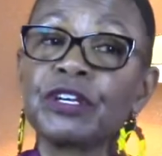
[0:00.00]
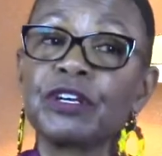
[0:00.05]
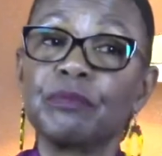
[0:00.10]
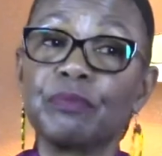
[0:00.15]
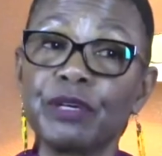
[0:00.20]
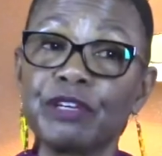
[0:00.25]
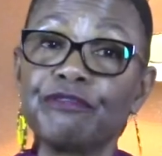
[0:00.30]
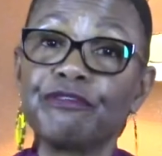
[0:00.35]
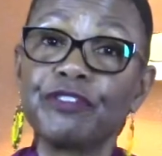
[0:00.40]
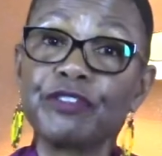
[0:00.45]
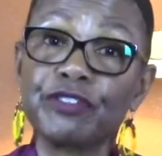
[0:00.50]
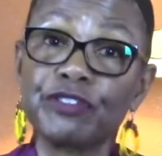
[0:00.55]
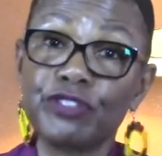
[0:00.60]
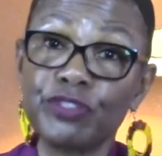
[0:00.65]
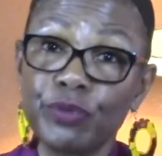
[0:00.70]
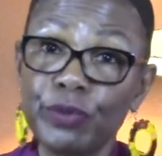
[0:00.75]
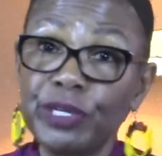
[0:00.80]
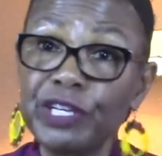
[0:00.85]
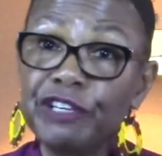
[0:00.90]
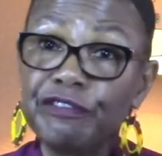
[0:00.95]
But for the
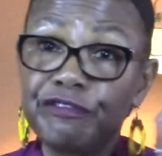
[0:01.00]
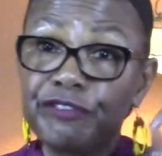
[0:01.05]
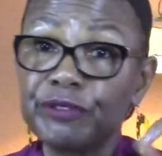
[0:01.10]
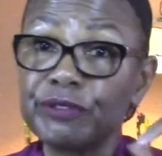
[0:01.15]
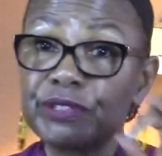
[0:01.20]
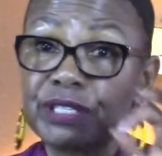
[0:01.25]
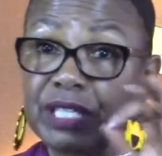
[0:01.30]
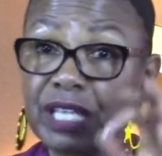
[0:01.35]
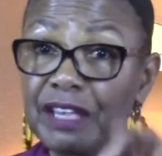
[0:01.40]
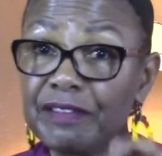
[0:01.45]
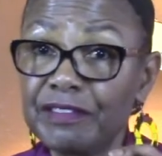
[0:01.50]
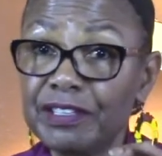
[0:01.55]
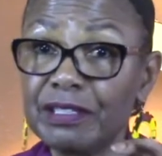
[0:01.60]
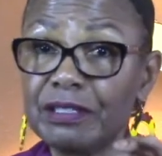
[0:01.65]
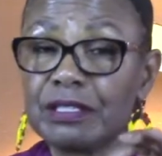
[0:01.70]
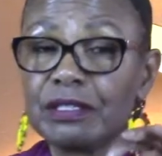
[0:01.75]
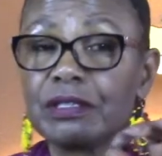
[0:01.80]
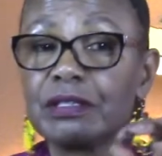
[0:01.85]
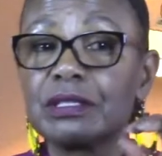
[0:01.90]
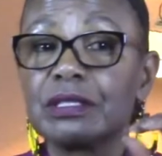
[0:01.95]

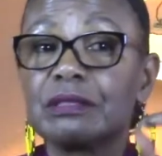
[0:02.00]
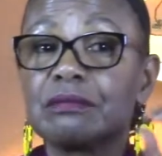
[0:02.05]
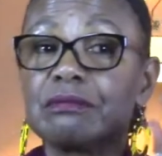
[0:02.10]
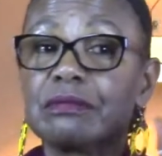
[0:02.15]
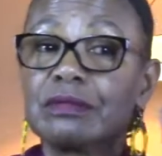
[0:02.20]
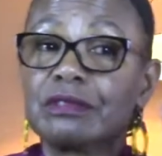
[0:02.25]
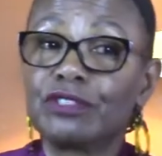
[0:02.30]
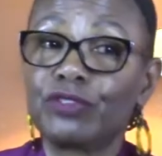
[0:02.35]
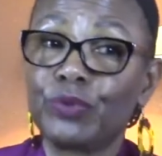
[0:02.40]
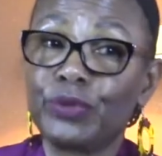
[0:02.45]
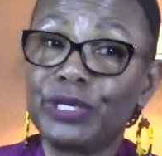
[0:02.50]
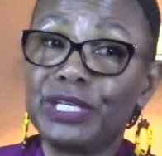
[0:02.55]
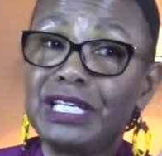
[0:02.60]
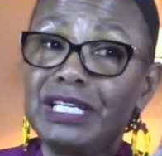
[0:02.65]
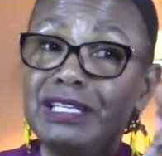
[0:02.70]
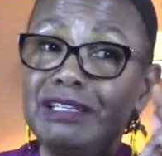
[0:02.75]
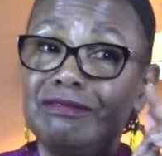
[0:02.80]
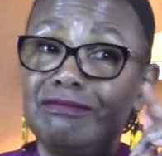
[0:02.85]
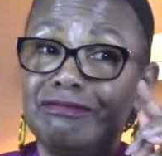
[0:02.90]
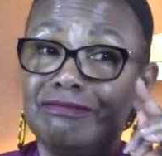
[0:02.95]
24/7s or the
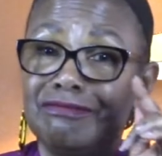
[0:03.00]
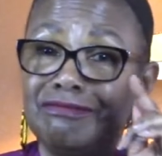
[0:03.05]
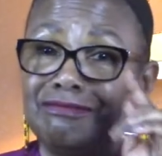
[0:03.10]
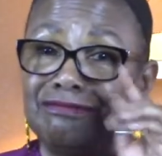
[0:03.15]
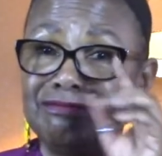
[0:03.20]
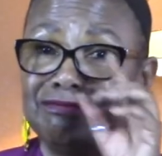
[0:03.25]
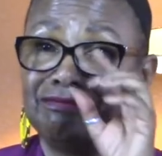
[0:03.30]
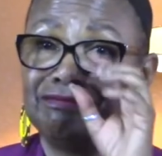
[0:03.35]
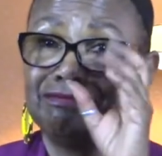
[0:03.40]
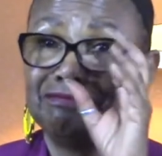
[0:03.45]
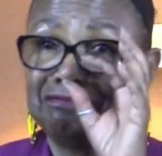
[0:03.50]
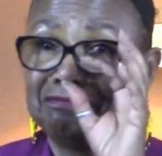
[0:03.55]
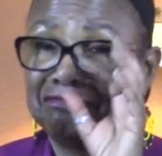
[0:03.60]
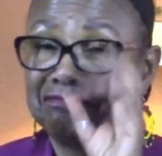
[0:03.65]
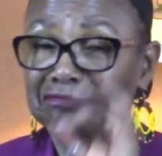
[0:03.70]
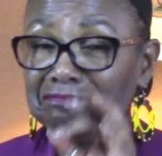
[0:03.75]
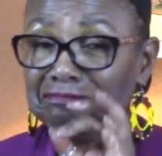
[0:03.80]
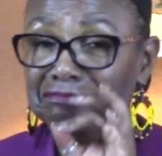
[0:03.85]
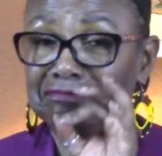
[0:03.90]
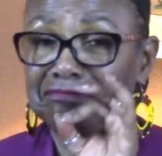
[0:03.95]

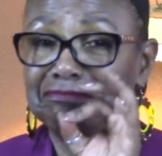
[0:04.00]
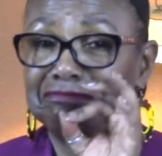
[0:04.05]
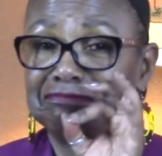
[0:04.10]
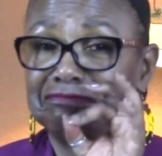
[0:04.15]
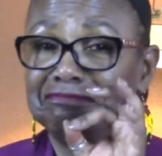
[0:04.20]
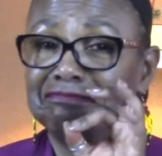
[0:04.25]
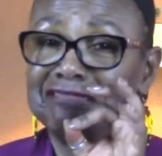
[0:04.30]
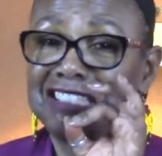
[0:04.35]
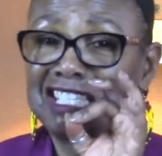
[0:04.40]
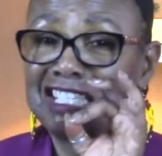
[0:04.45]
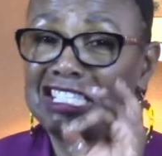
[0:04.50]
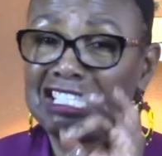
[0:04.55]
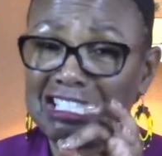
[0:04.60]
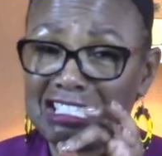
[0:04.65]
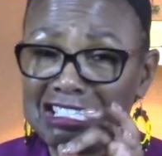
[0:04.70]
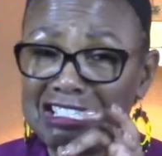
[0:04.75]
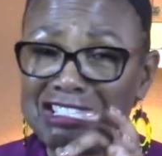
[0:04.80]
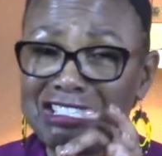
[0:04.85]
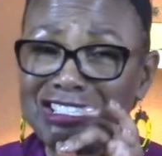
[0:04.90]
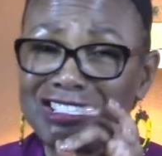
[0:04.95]

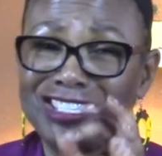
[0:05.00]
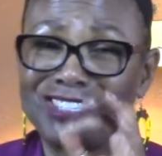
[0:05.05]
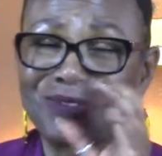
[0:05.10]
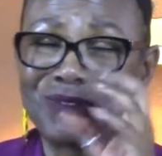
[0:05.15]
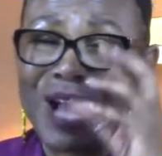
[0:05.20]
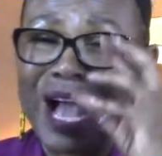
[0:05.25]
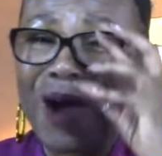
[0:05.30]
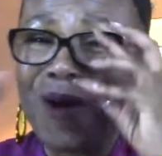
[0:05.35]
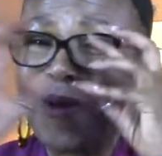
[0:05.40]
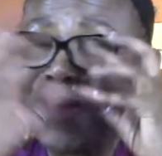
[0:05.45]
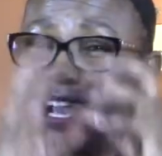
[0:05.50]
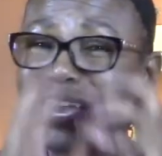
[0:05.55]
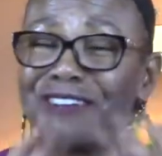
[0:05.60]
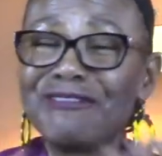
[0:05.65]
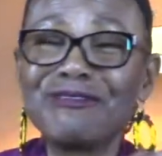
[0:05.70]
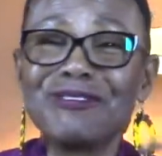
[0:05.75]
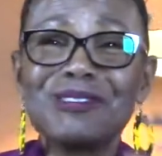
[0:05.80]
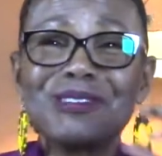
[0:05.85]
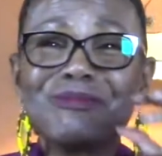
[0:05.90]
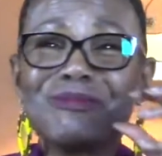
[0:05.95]
26s,
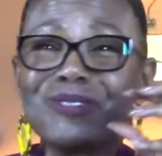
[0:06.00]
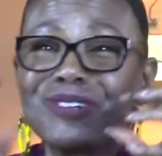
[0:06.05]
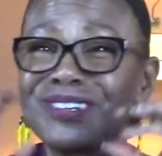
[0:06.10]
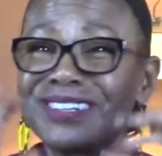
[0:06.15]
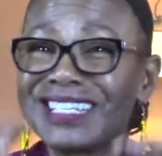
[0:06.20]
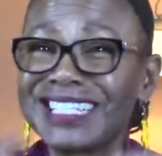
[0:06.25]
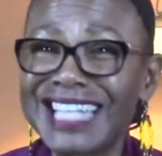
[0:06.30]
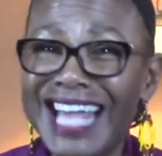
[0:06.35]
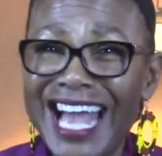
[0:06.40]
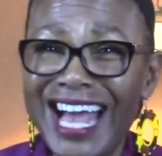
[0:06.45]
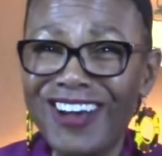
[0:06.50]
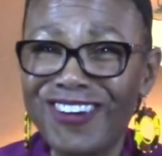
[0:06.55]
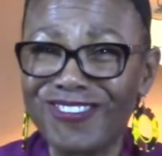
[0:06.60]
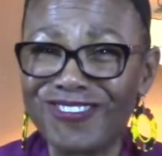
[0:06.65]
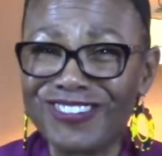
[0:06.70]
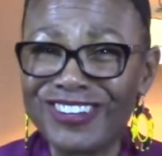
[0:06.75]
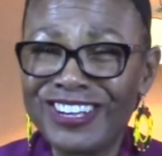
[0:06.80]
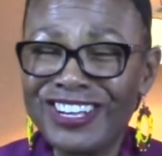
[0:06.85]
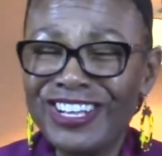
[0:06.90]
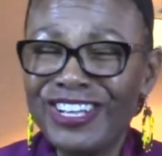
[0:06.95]
however it works
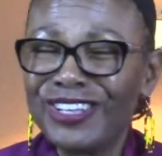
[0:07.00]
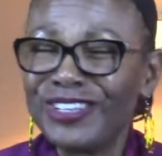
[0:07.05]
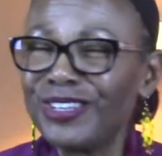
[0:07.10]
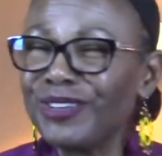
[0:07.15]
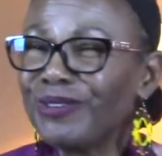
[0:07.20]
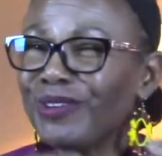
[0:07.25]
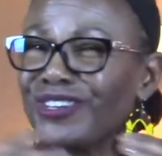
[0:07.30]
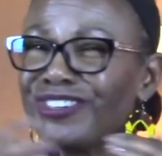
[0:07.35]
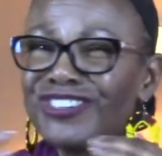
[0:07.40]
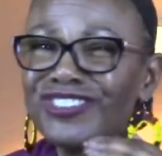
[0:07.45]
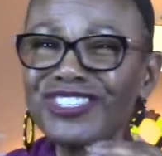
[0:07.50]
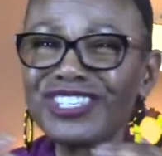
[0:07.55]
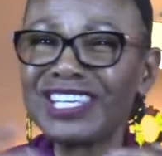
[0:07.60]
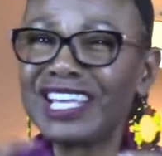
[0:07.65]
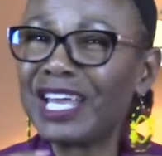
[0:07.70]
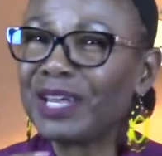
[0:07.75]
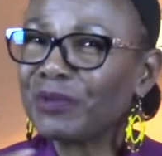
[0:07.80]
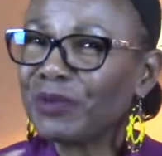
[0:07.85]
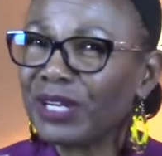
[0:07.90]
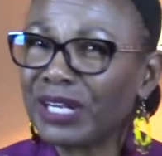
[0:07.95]
out, you
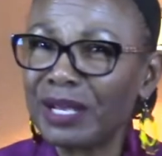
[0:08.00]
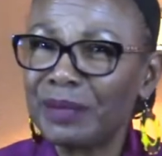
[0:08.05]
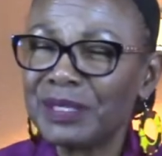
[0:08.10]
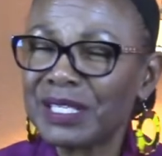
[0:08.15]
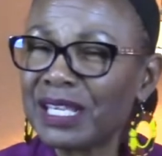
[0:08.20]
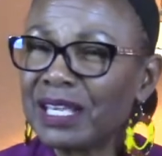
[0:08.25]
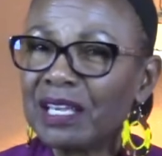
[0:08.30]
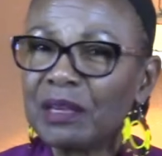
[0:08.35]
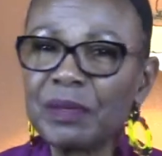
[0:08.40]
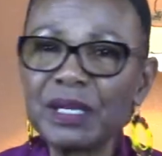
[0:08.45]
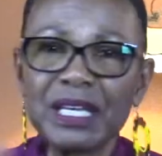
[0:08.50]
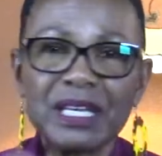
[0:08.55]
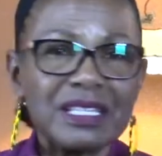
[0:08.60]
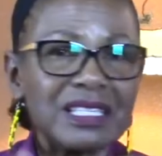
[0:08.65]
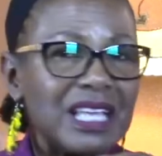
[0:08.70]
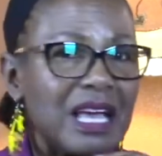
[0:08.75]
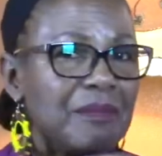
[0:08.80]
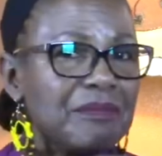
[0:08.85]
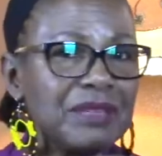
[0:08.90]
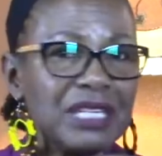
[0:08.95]
understand what I'm saying,
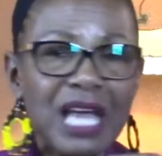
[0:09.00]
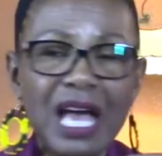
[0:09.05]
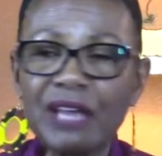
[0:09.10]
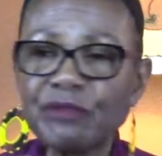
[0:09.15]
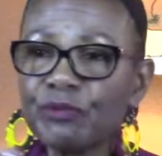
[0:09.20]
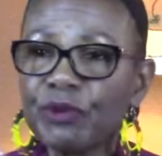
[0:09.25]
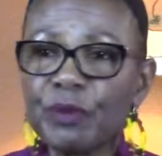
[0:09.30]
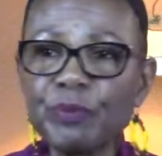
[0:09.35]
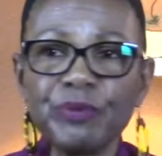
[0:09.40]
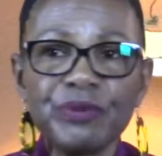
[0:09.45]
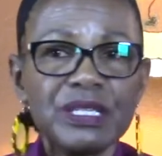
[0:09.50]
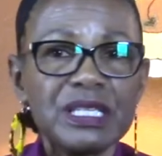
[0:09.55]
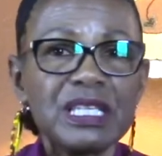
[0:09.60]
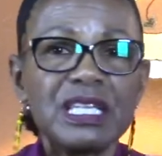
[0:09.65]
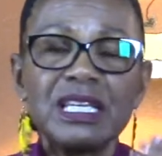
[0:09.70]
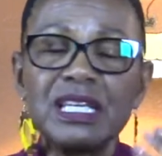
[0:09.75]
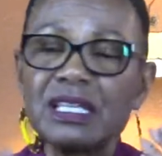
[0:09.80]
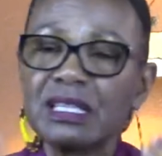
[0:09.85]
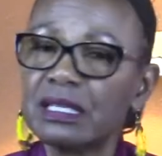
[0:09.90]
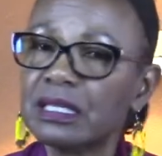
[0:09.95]
because I'm not
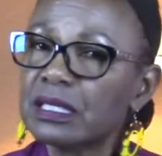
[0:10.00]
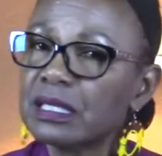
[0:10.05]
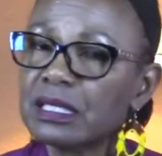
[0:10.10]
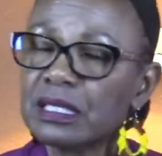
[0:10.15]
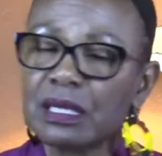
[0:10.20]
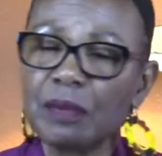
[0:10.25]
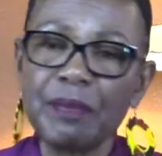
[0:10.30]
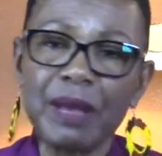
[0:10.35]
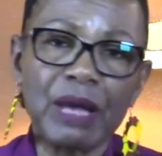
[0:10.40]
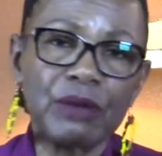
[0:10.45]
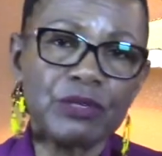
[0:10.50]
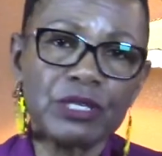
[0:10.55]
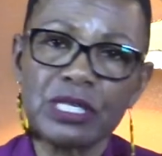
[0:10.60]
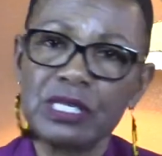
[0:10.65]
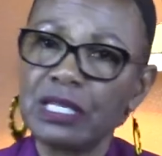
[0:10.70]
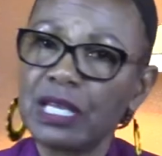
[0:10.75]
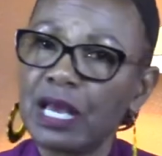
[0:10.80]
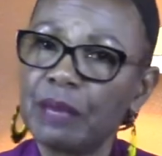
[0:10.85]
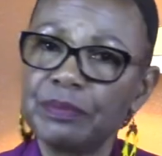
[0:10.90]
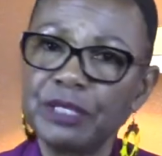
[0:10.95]
representing this as a
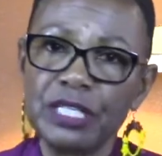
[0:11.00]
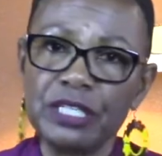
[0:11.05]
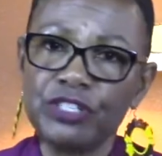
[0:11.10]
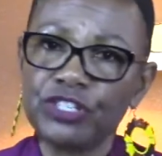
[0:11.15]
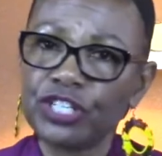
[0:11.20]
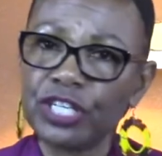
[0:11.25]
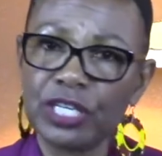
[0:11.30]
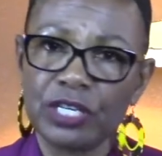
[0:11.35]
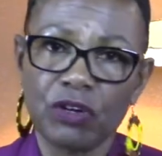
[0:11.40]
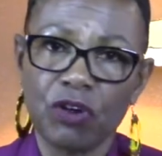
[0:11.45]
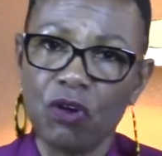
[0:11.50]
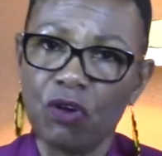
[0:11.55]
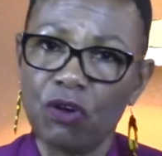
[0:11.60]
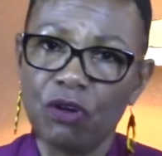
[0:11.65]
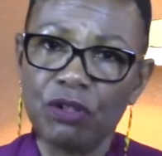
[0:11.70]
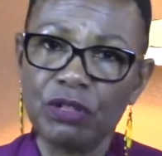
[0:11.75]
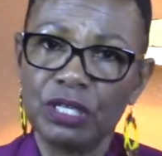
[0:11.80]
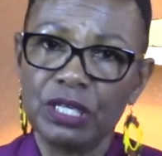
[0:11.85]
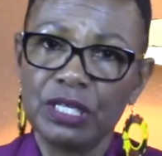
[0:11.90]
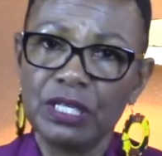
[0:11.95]
mountaintop teaching at
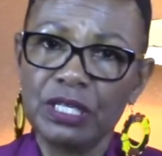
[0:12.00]
all.